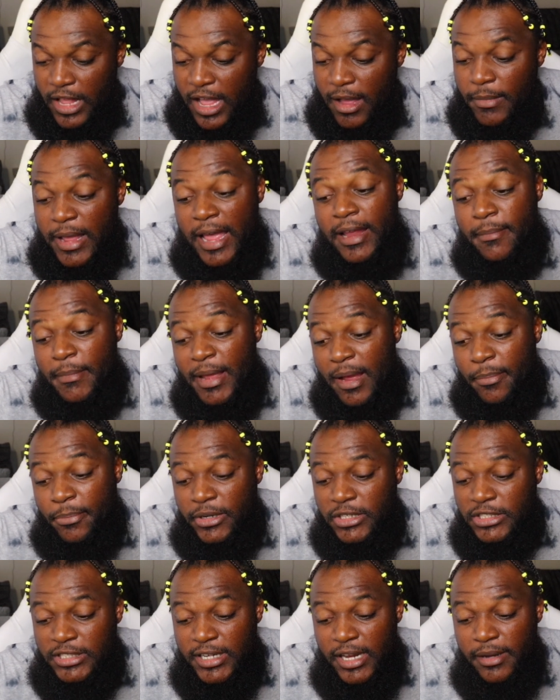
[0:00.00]
Hey, man, I
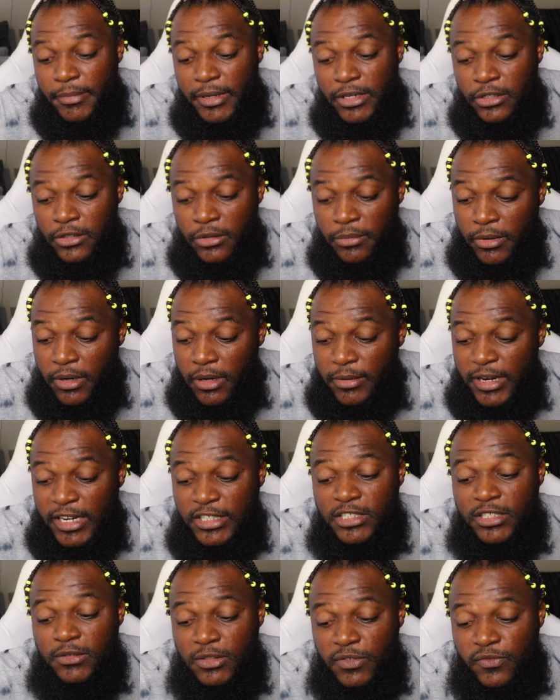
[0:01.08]
appreciate meeting you, boy, but
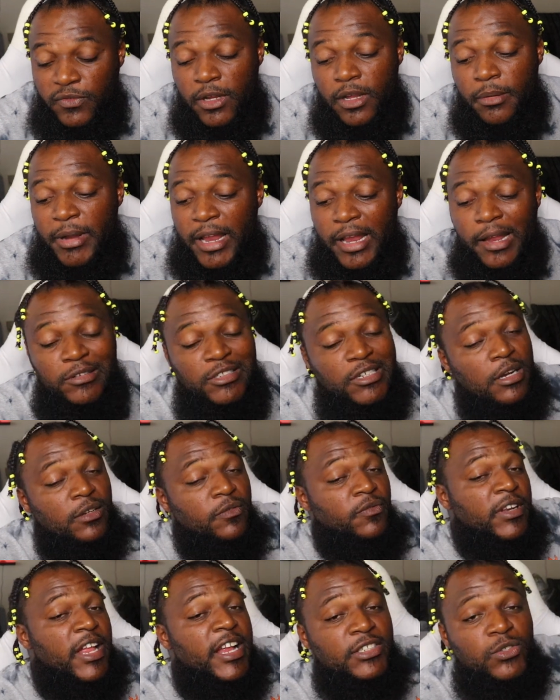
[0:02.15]
that shit was fun, man. It was
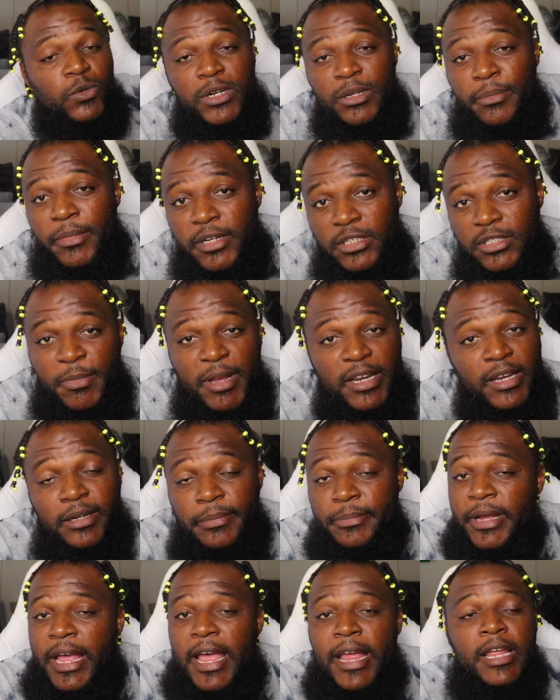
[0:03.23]
only for like 20 minutes, my
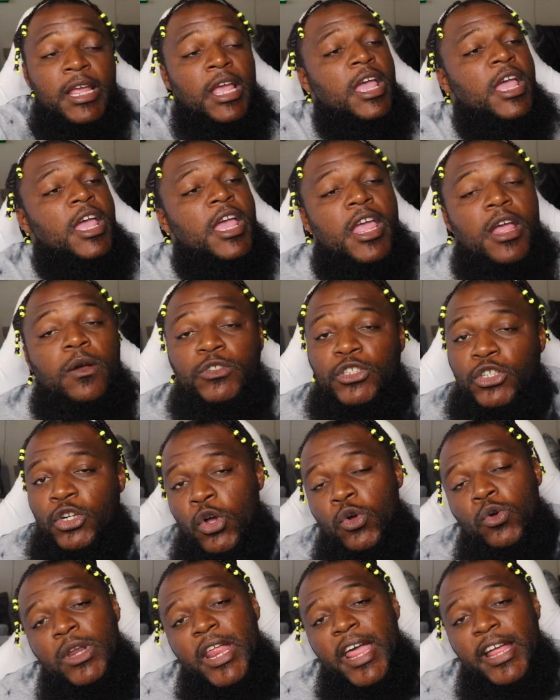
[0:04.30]
nigga, but hey, it was a
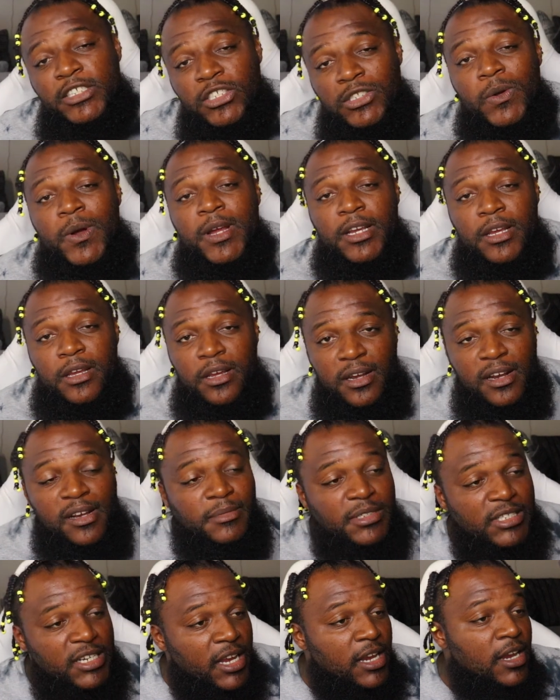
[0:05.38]
cool last 20, you know what
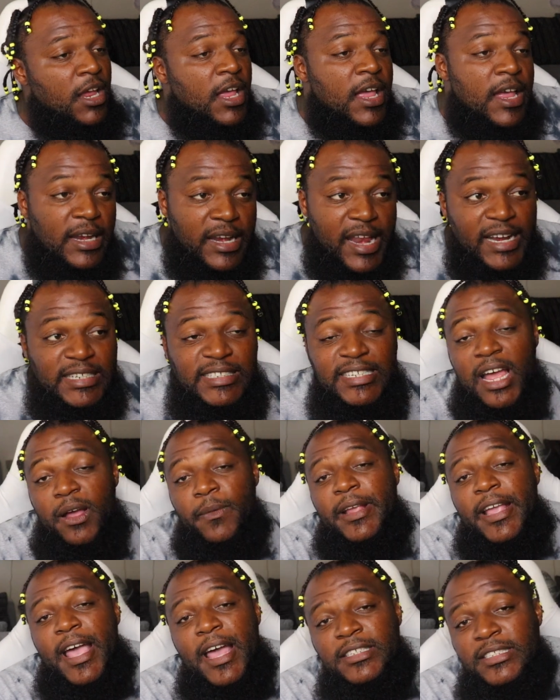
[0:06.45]
I'm saying? Next
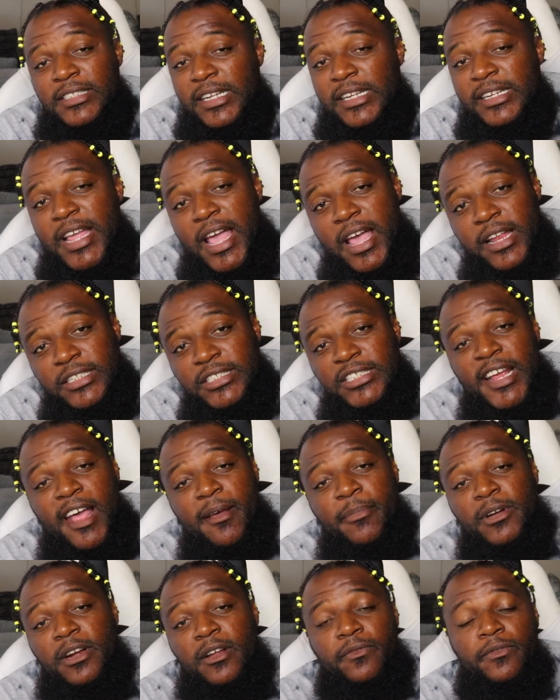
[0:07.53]
time, we got to sit down and
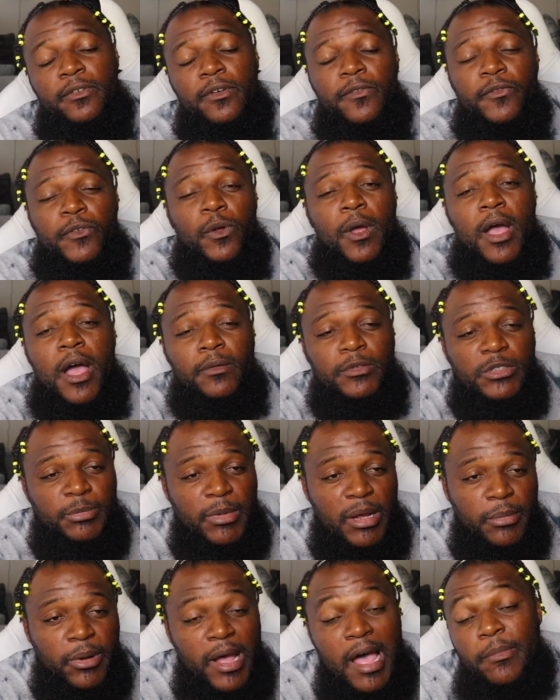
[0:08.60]
chop it up for a few hours,
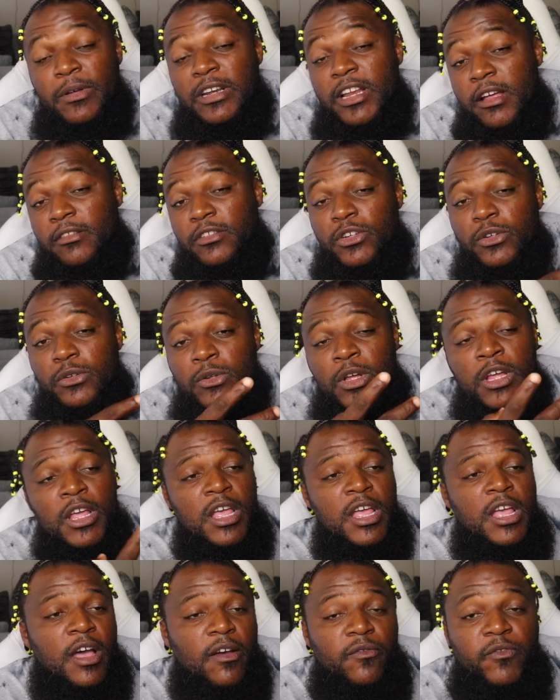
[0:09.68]
my boy. I would love to do
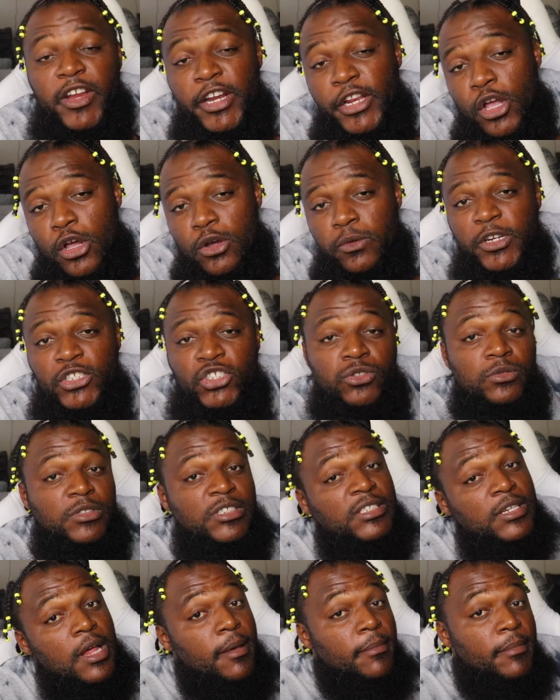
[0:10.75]
a video with you or
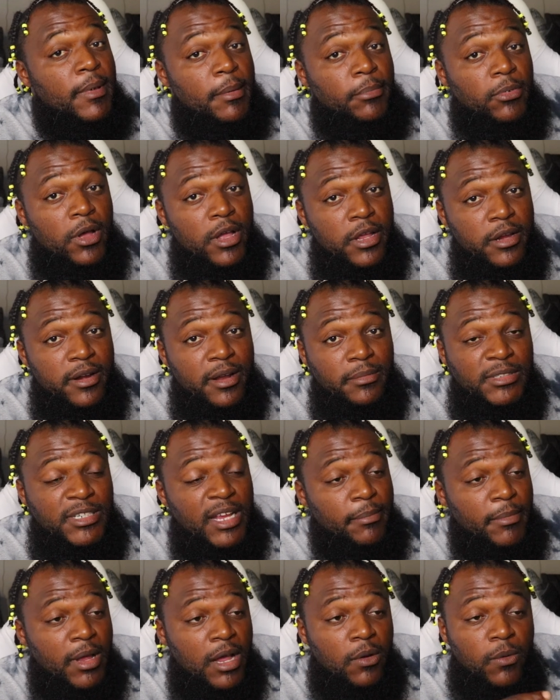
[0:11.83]
something, my boy. You know what I'm
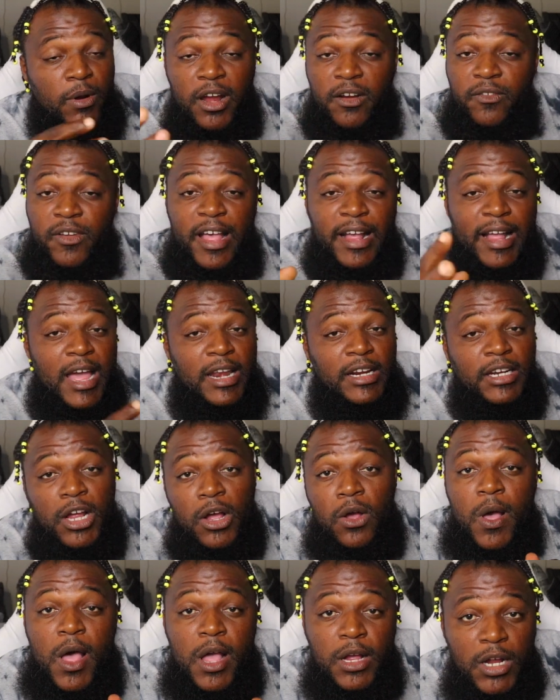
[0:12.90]
talking about? Wherever I got to
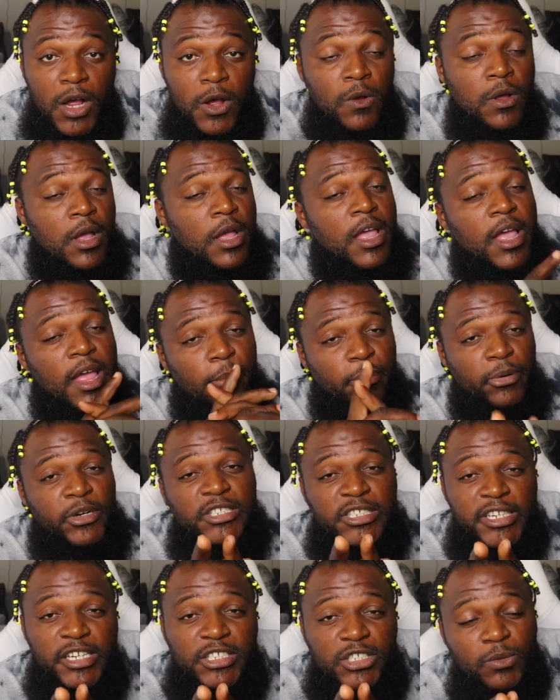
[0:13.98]
go, I go. And
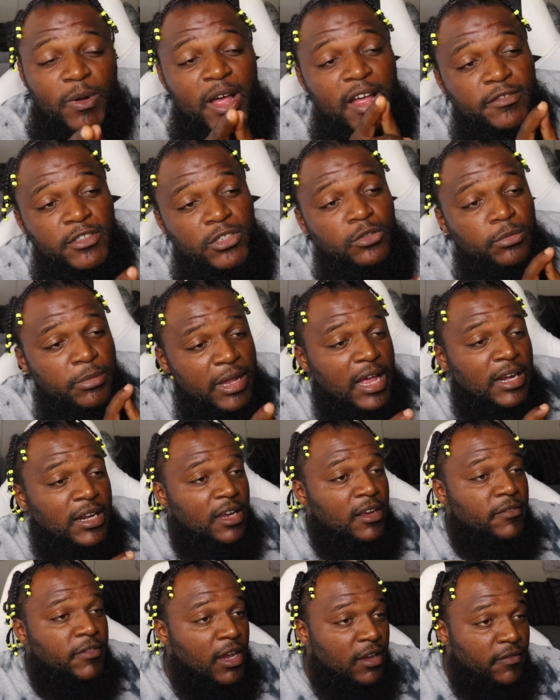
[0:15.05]
appreciate your wife, too, man. I
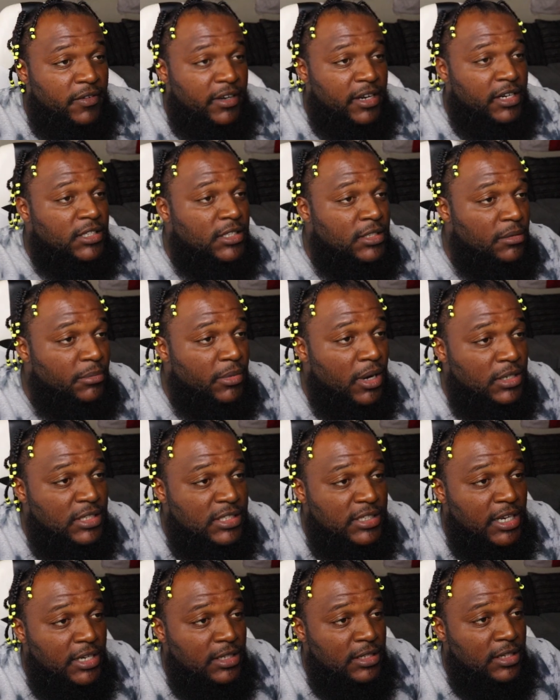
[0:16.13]
love y'all for that shit, bro.
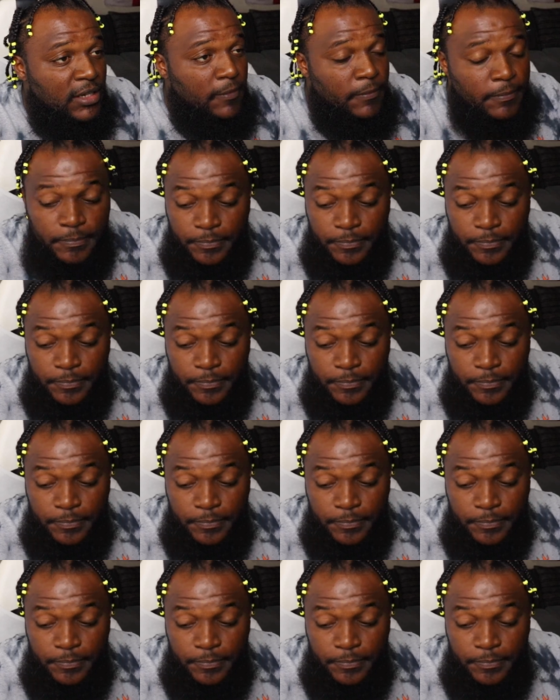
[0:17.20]
Let's get it, though.